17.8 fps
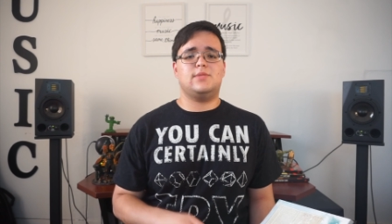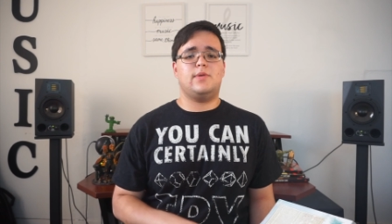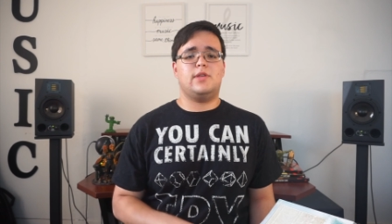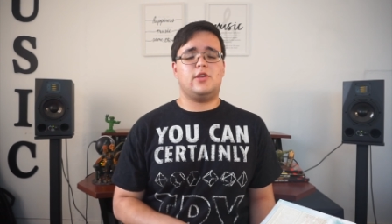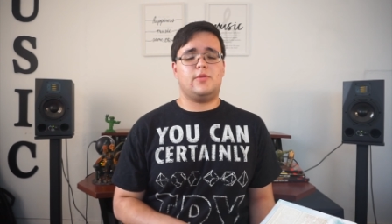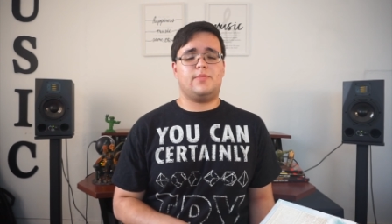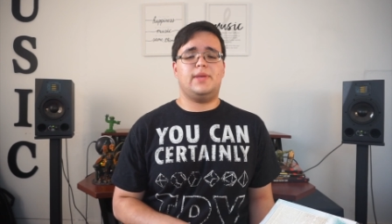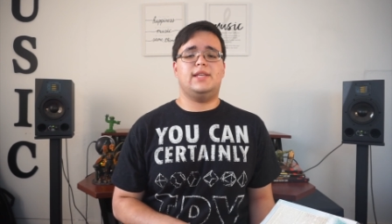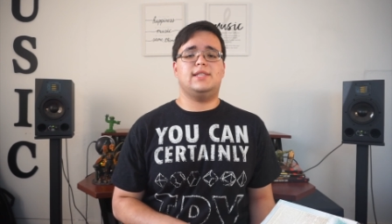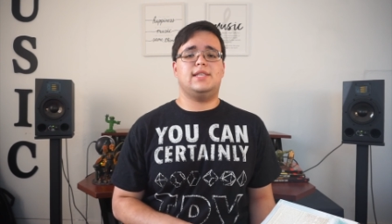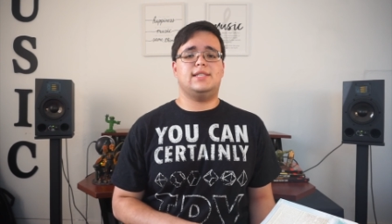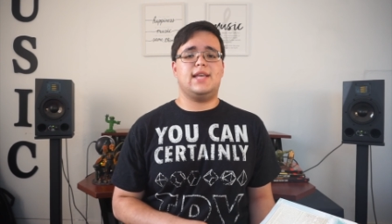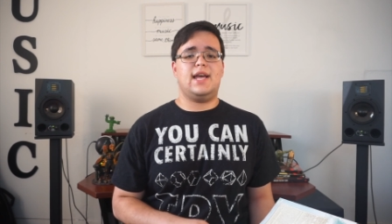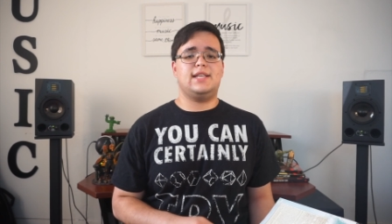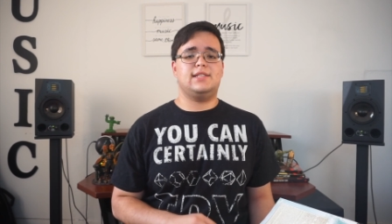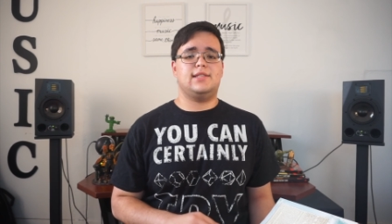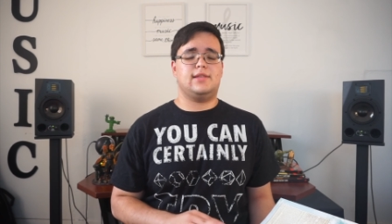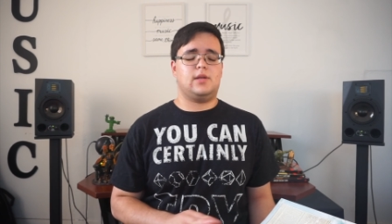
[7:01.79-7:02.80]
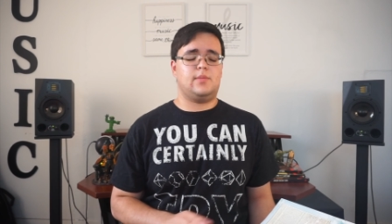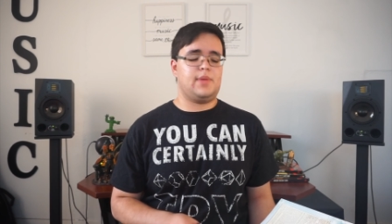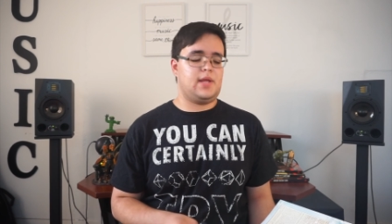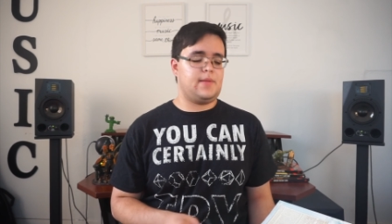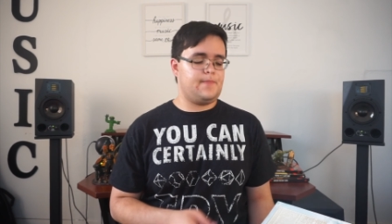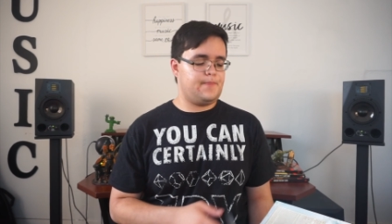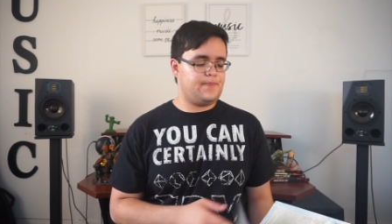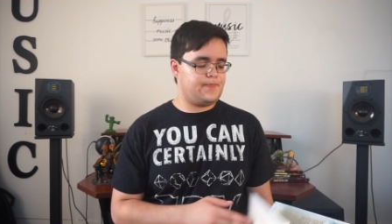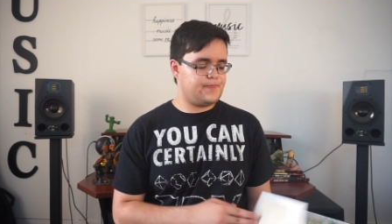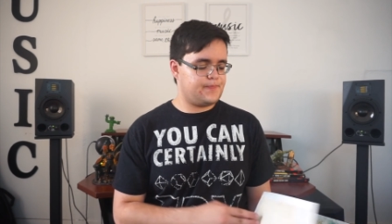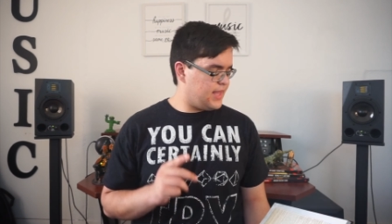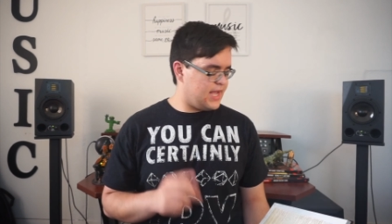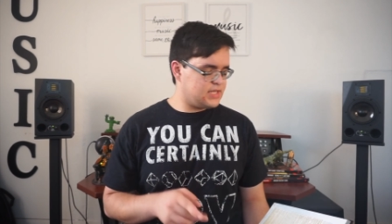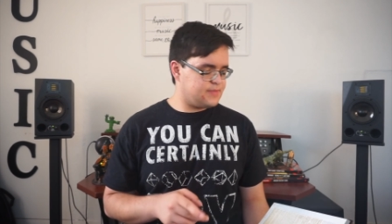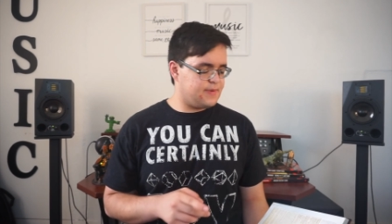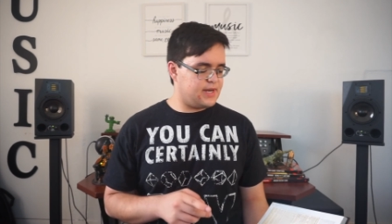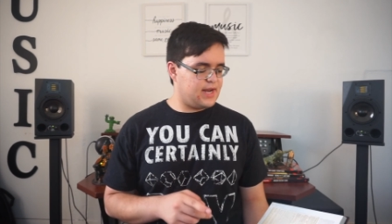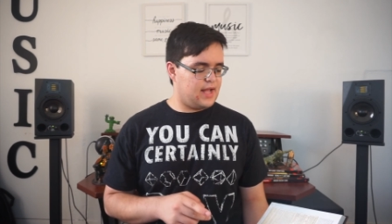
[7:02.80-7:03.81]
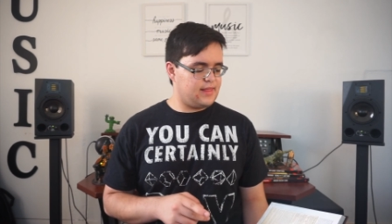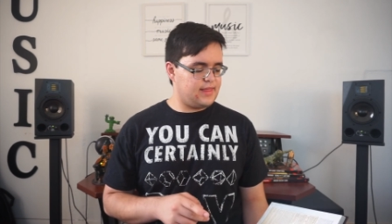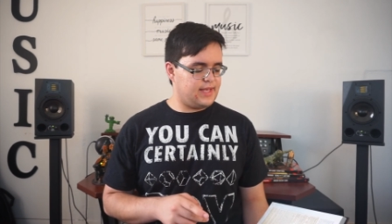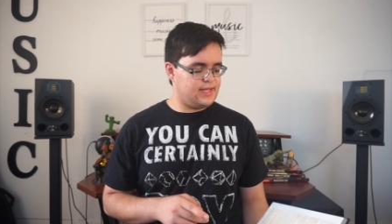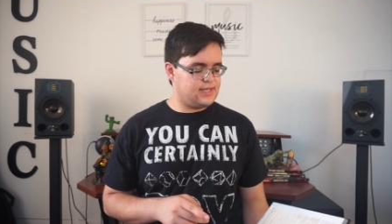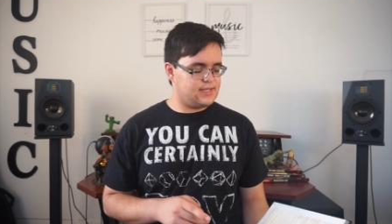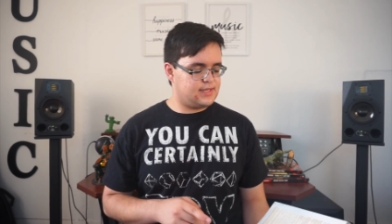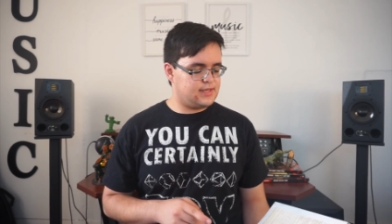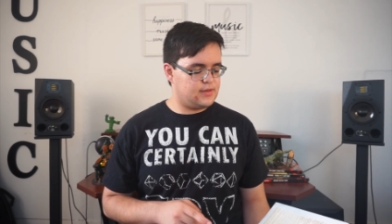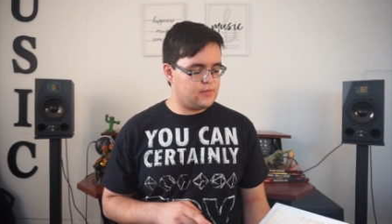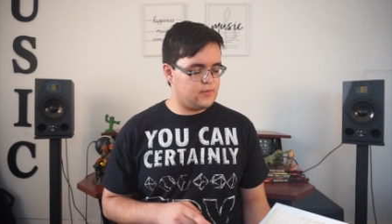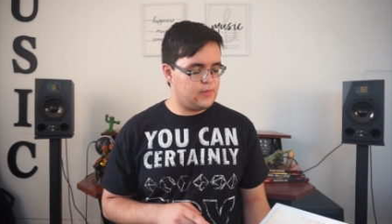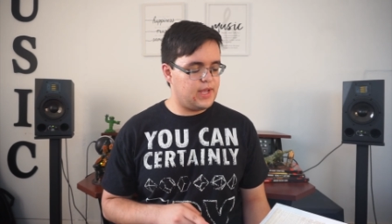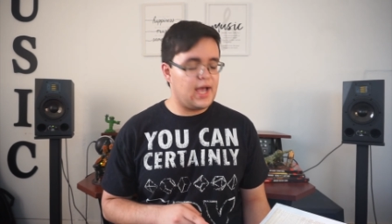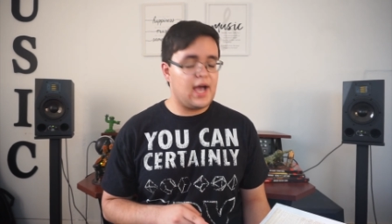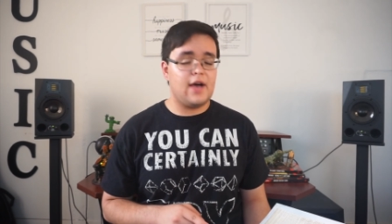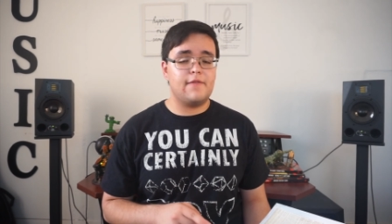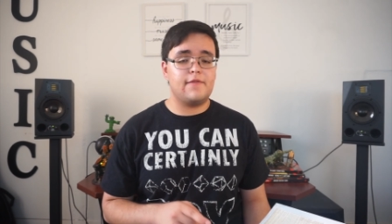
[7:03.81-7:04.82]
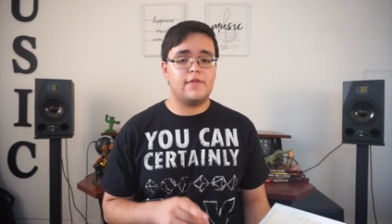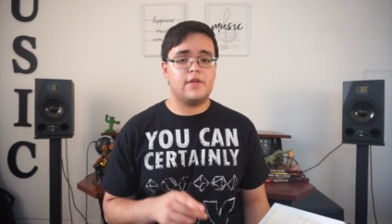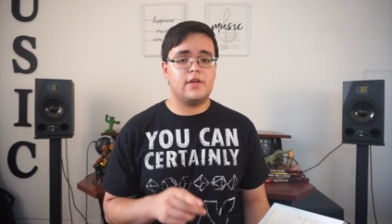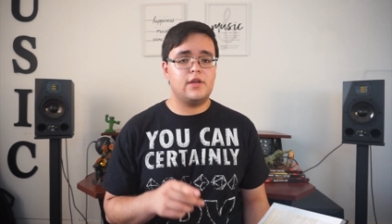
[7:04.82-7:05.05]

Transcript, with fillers: with your PC's heads a little bit. Last but not least, we have